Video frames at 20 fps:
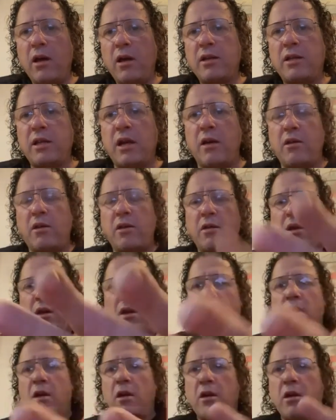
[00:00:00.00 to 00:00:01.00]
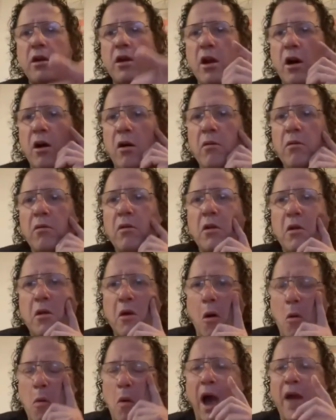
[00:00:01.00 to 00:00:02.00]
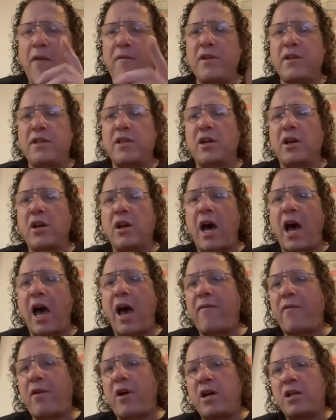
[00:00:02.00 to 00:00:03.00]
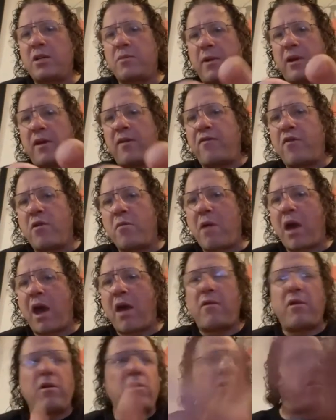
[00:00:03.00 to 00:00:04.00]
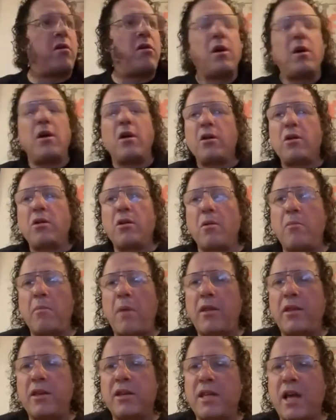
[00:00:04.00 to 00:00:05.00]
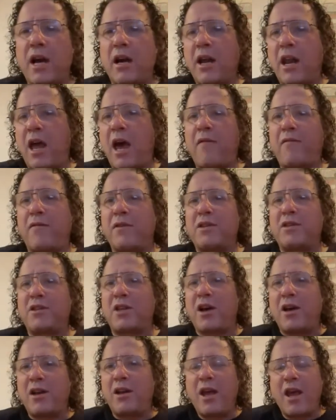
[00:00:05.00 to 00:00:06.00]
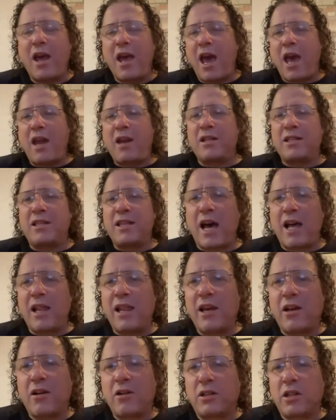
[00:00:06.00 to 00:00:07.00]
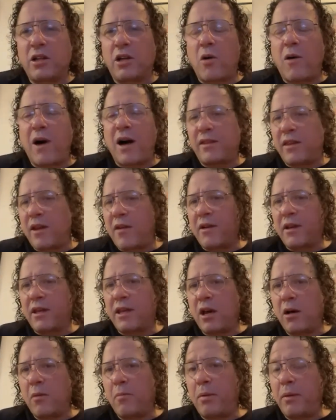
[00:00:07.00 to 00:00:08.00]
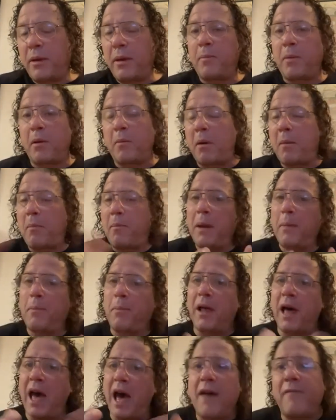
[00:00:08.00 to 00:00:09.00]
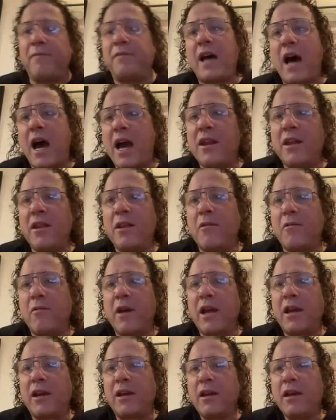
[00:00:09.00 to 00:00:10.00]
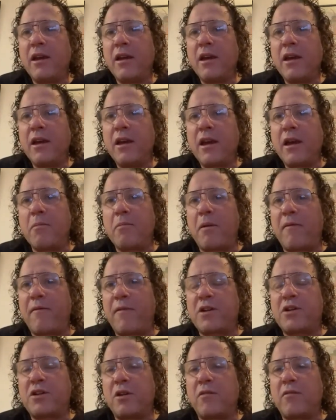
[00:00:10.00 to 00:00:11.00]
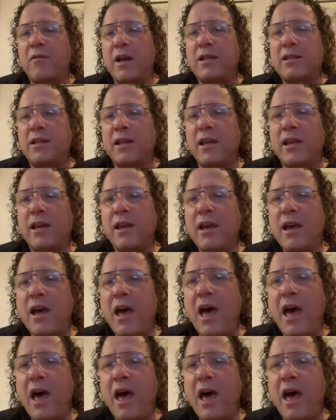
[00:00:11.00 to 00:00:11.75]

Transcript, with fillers: So, you know, your wife isn't going to have a husband if you're married, or your mother's not going to have a son. And it's not legal to go out there and kill people, but people have died in the ring in professional wrestling.